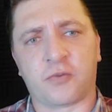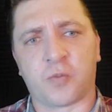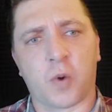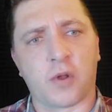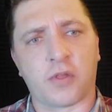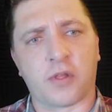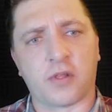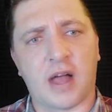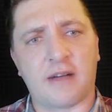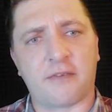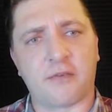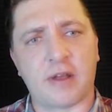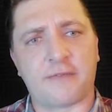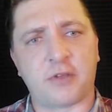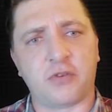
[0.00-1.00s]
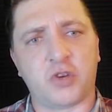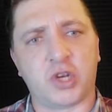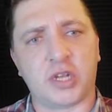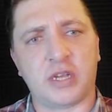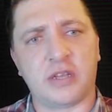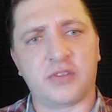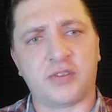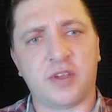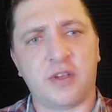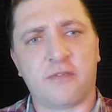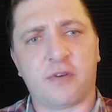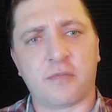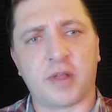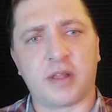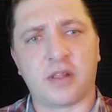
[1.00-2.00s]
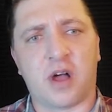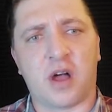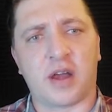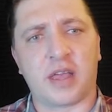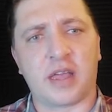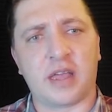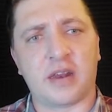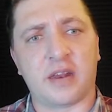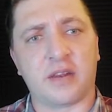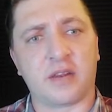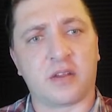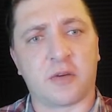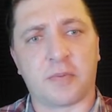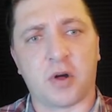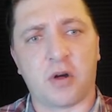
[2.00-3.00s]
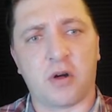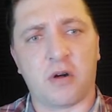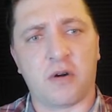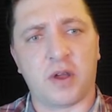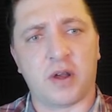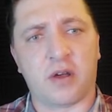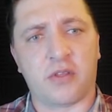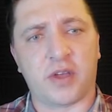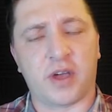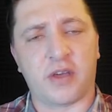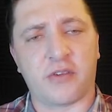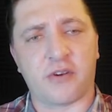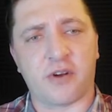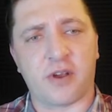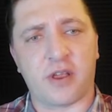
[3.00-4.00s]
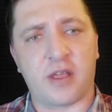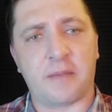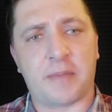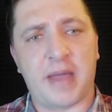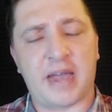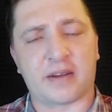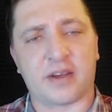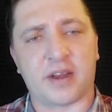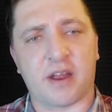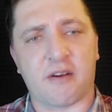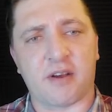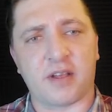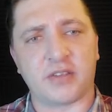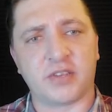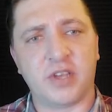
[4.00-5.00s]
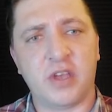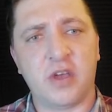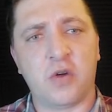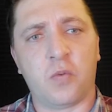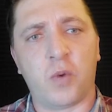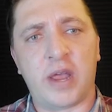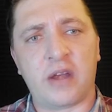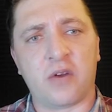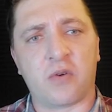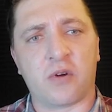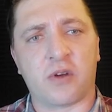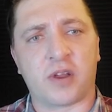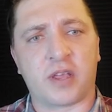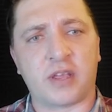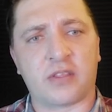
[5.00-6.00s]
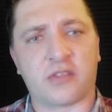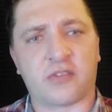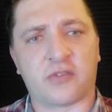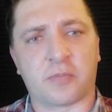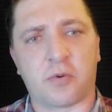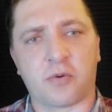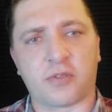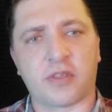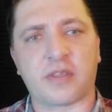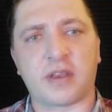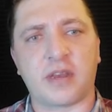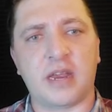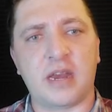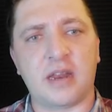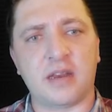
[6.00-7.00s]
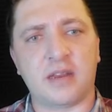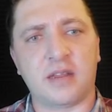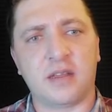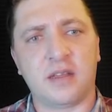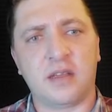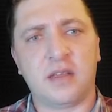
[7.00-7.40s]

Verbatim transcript: was where the lava refugees from Leilani and Kapoho and all the other impacted areas went in order to get the support that they needed.